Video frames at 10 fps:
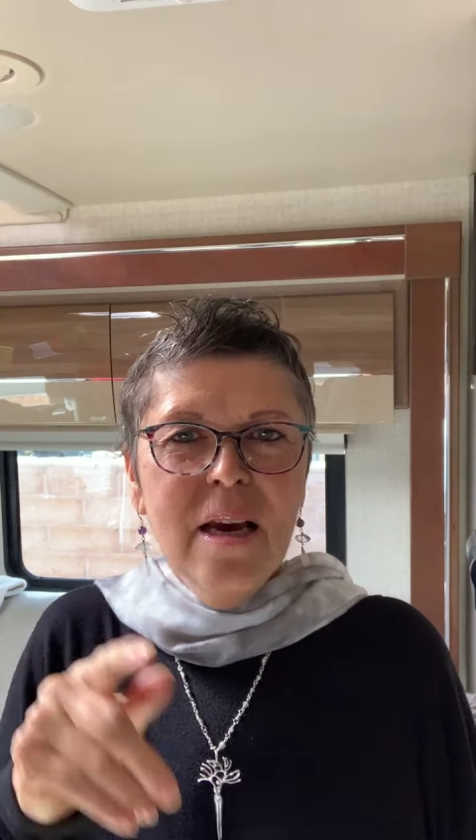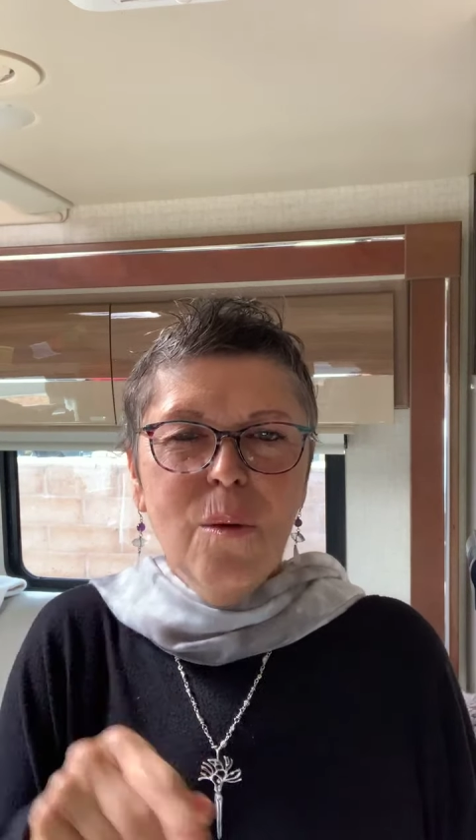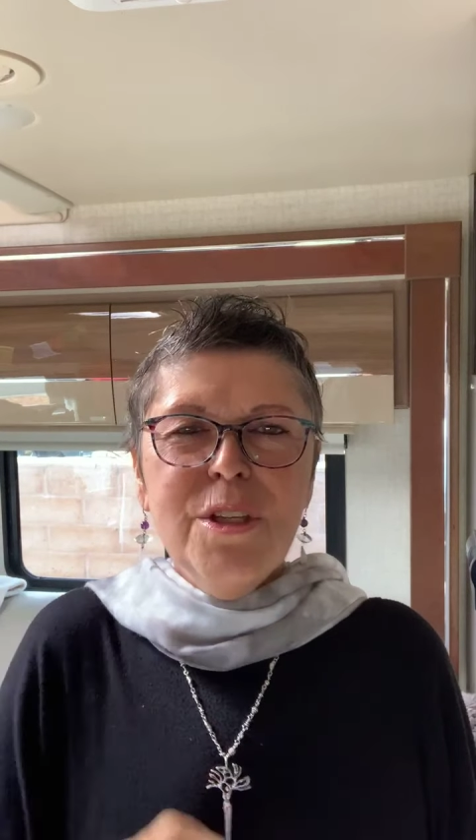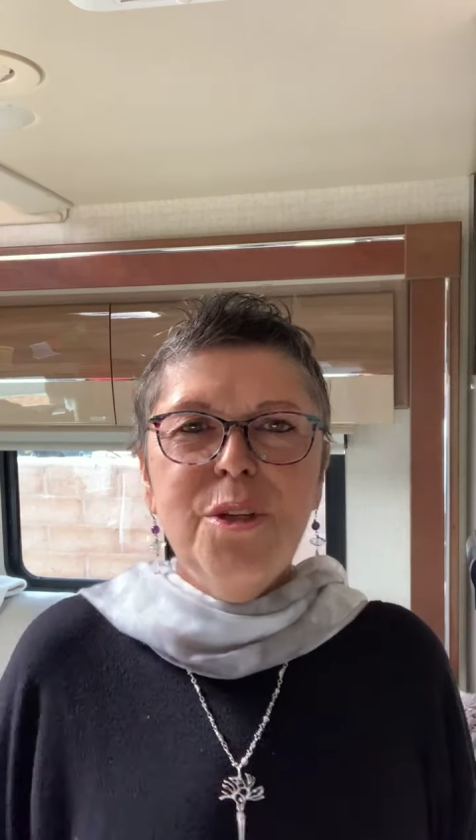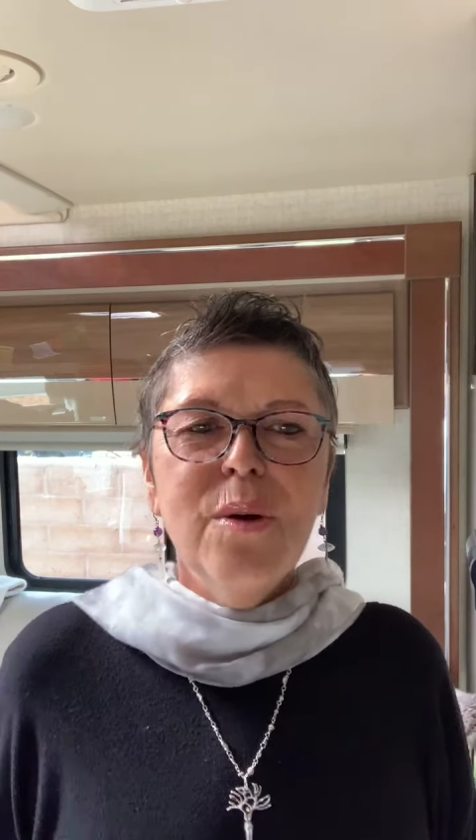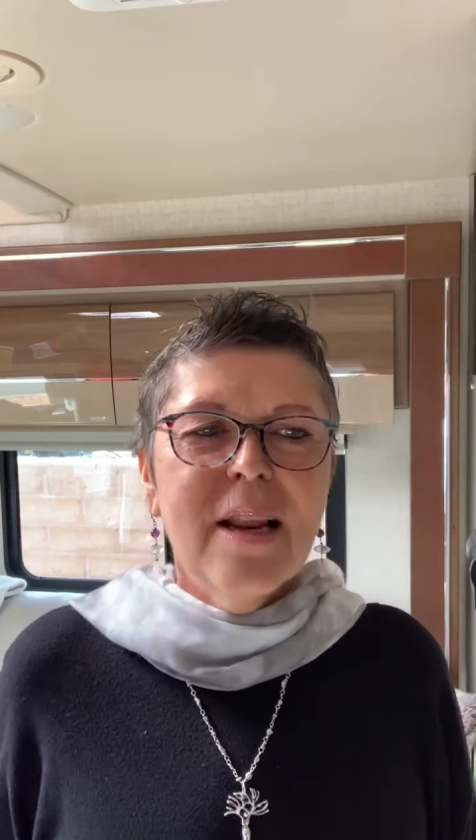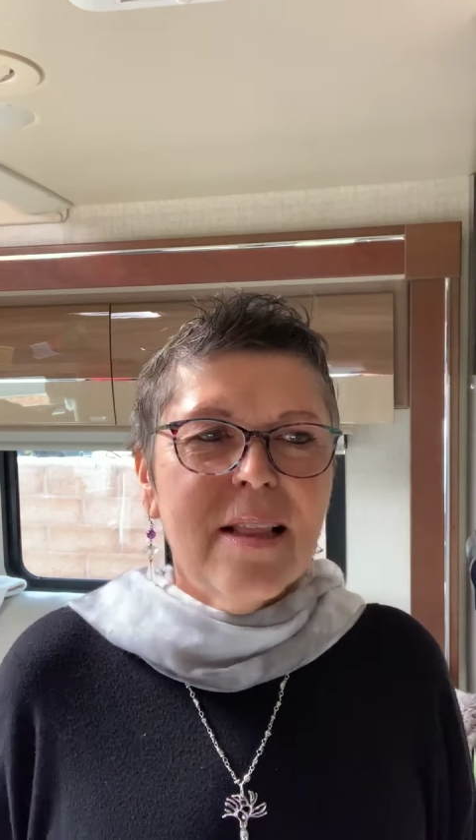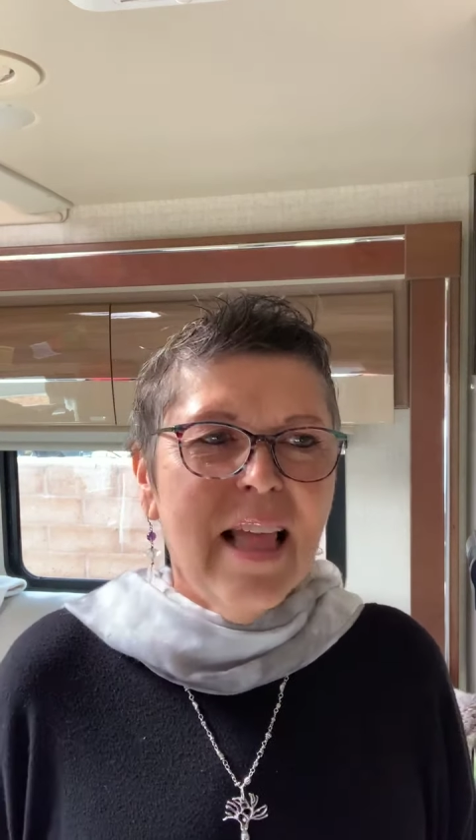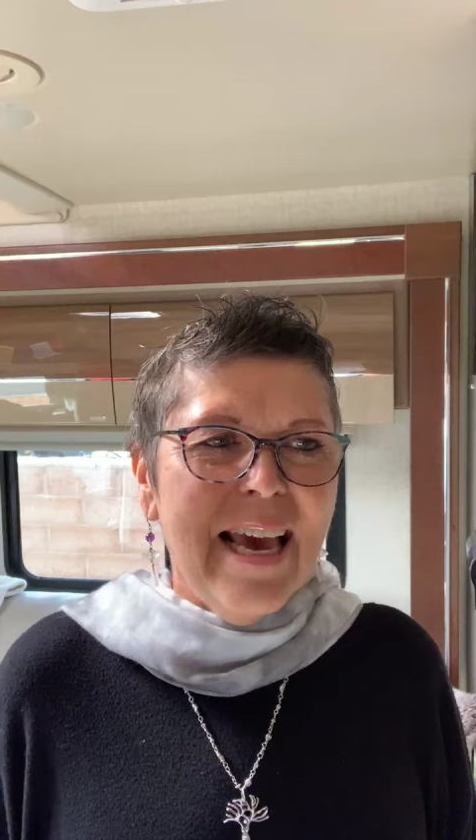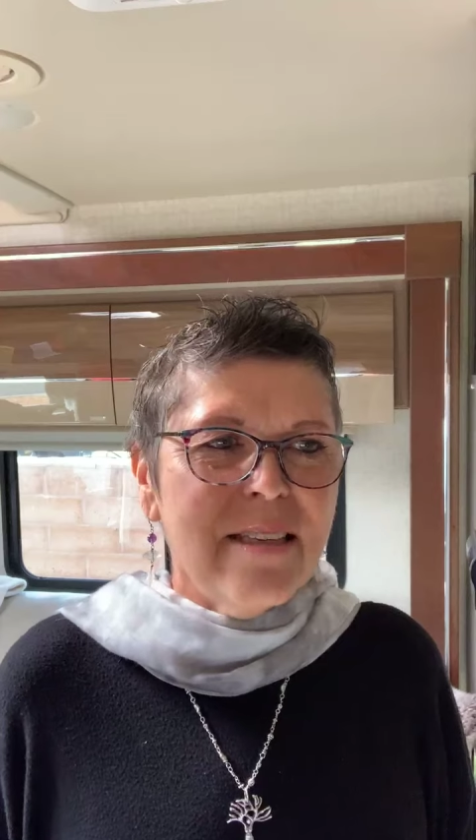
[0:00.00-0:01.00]
I want to do a
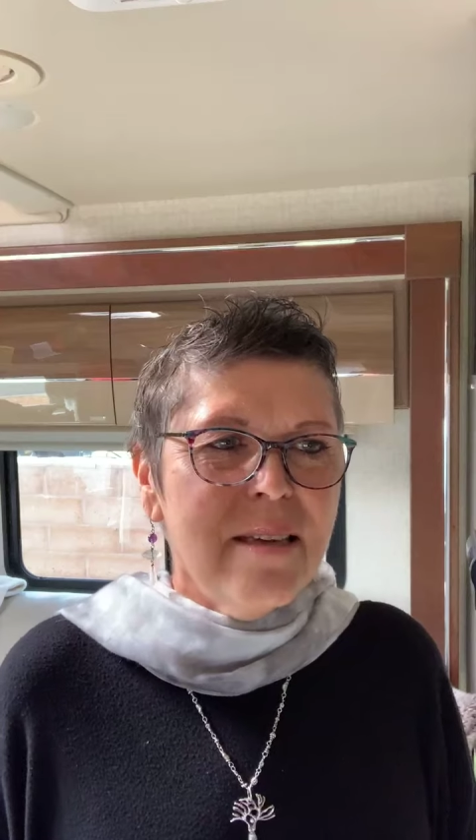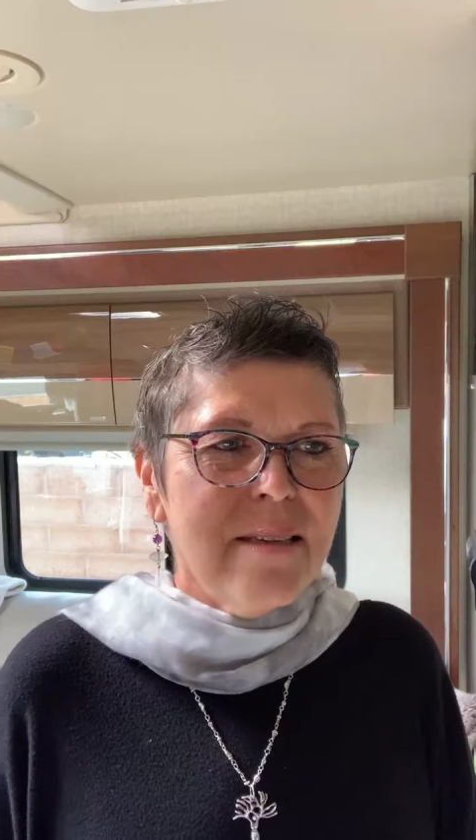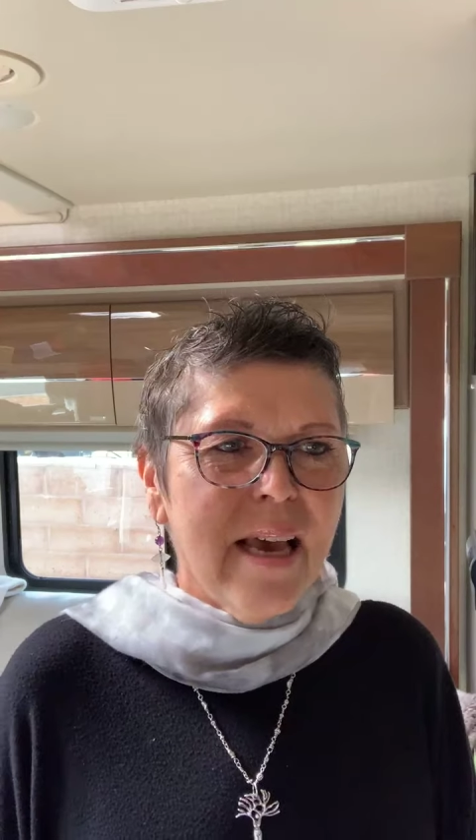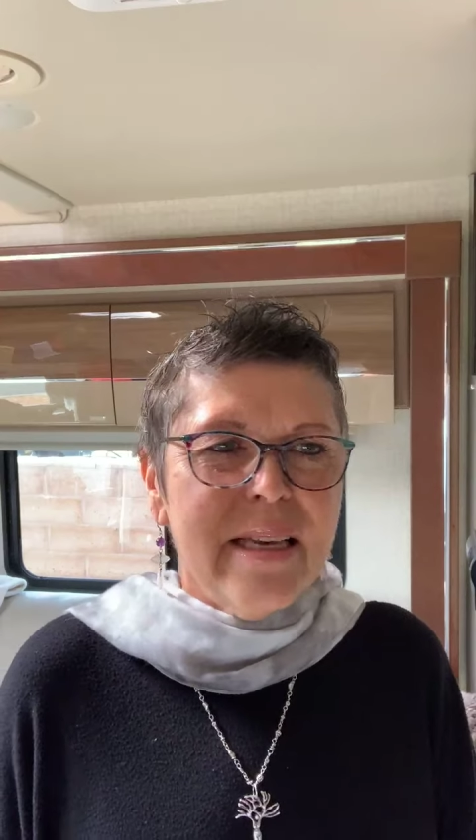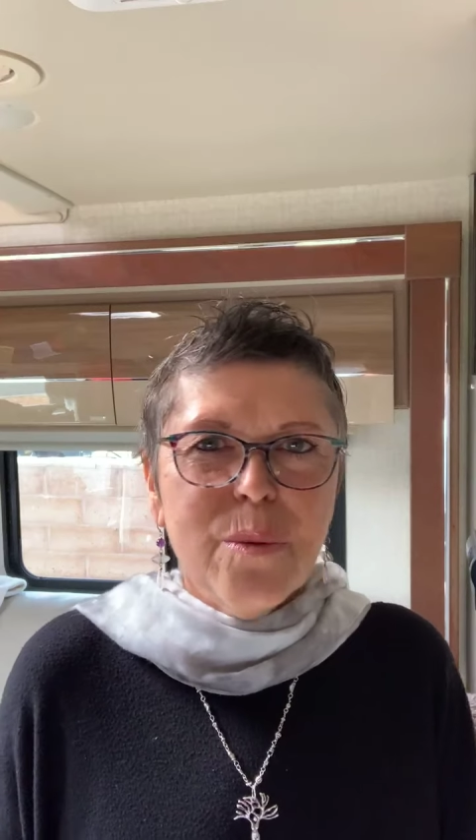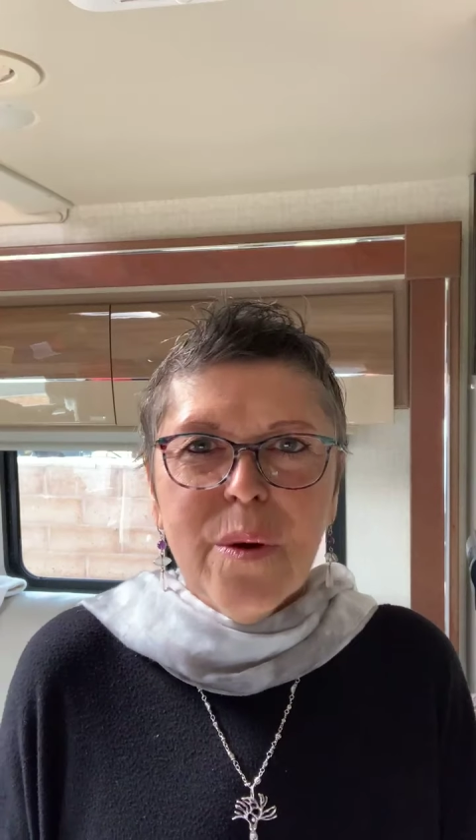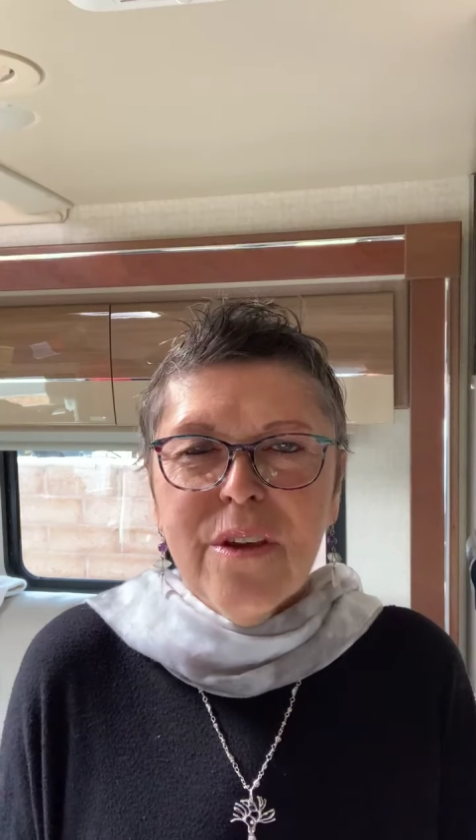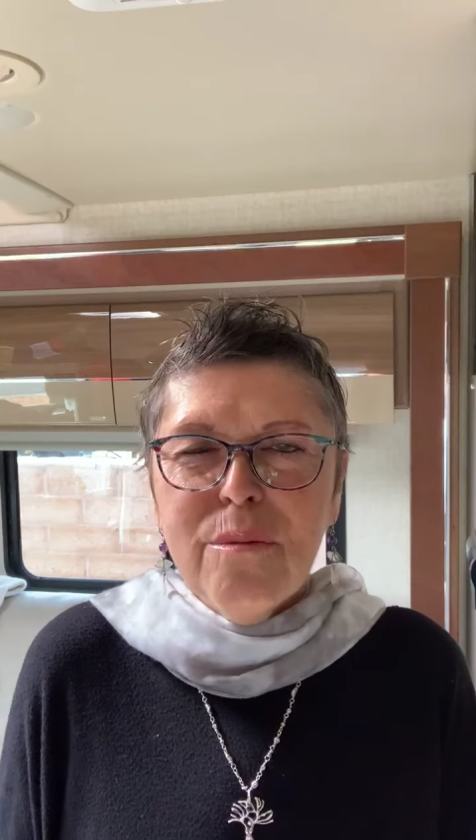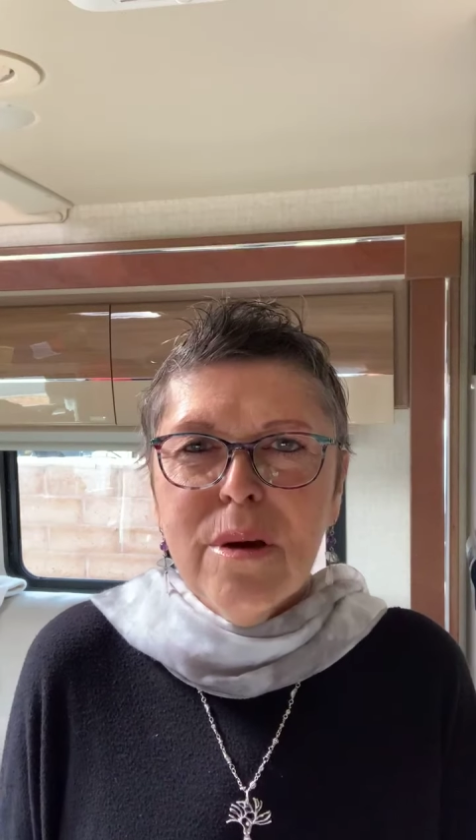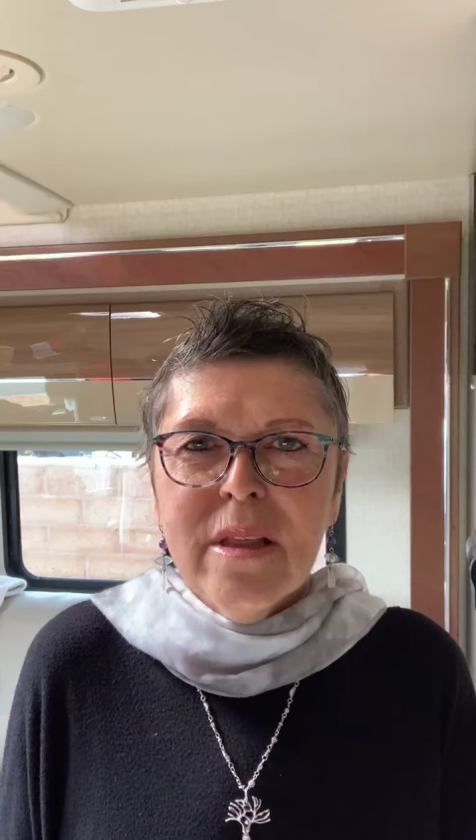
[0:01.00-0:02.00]
little exercise with
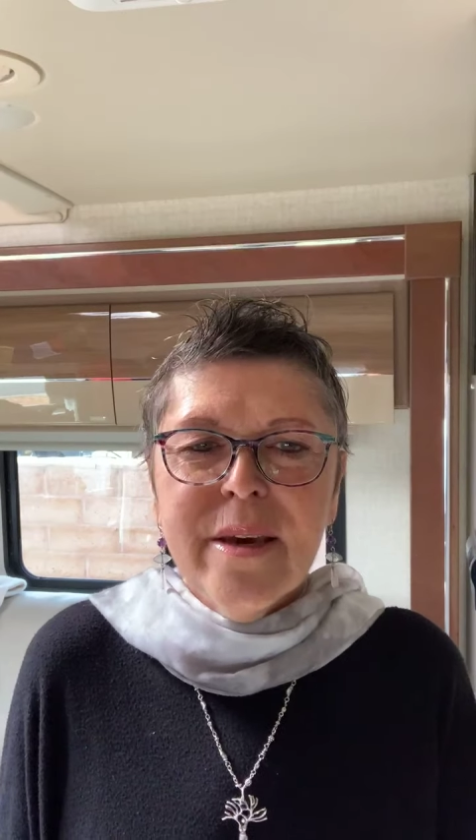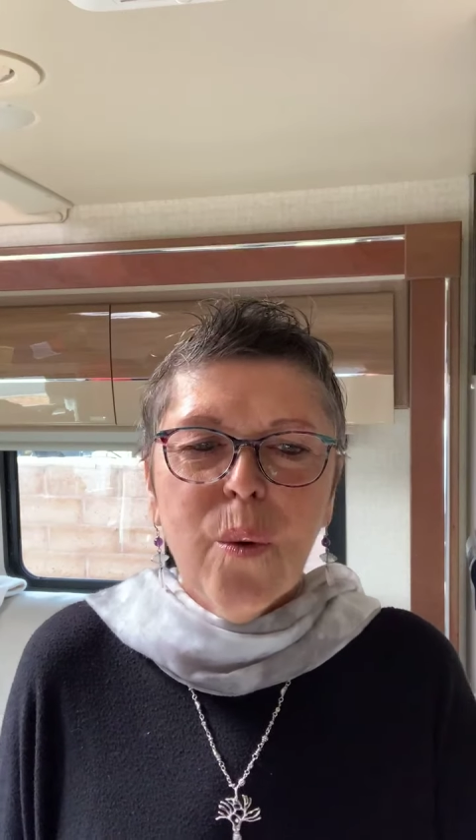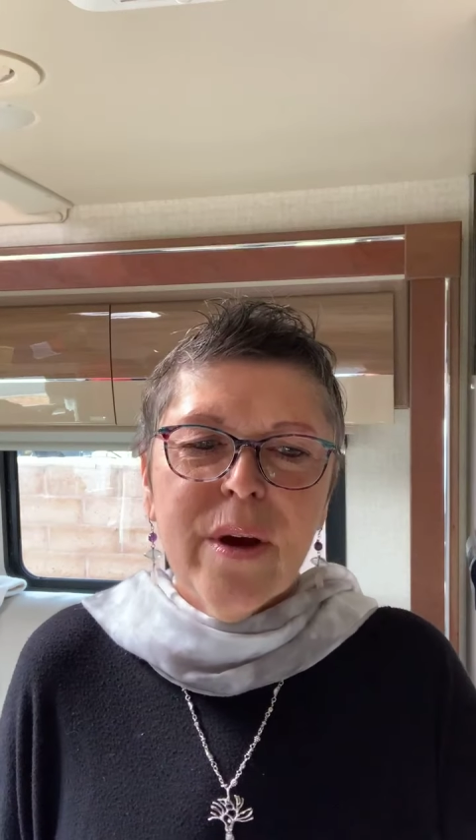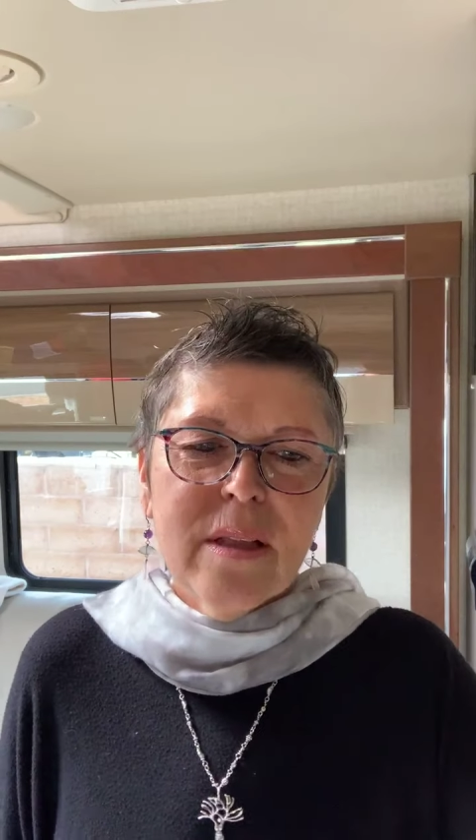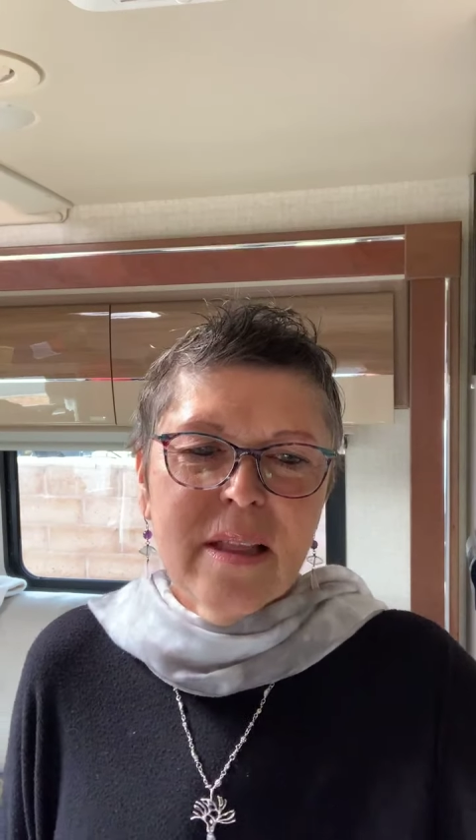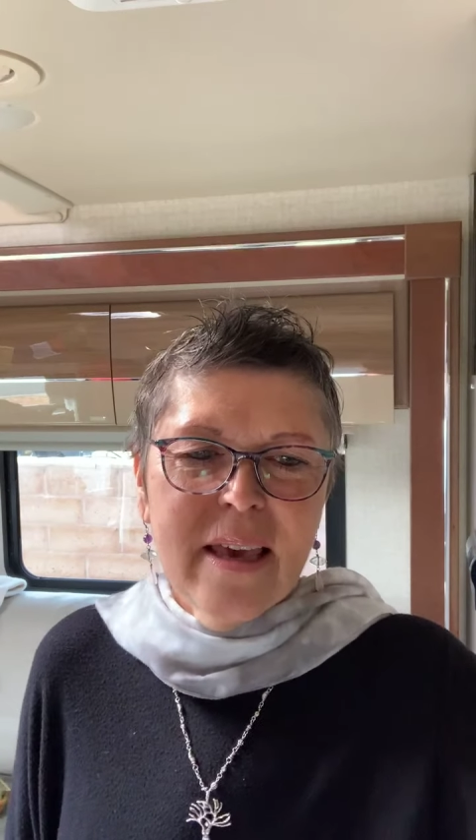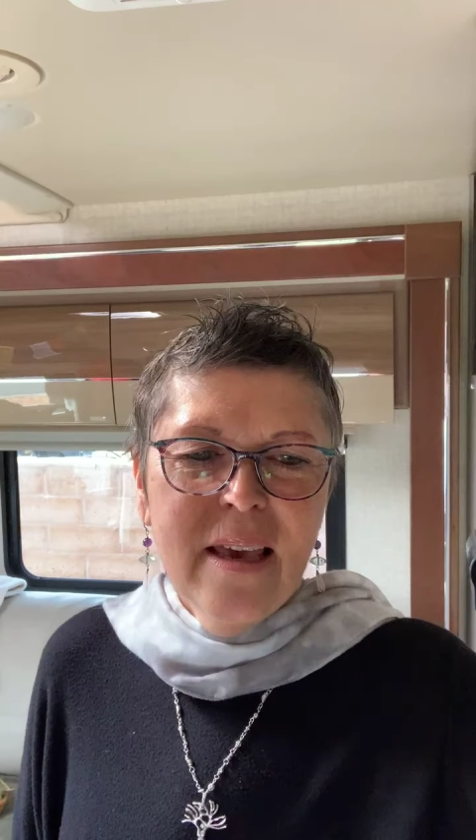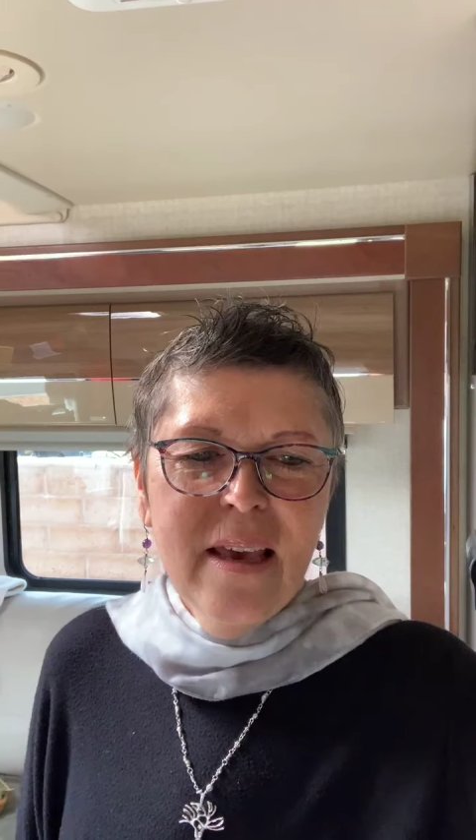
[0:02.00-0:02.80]
you really quickly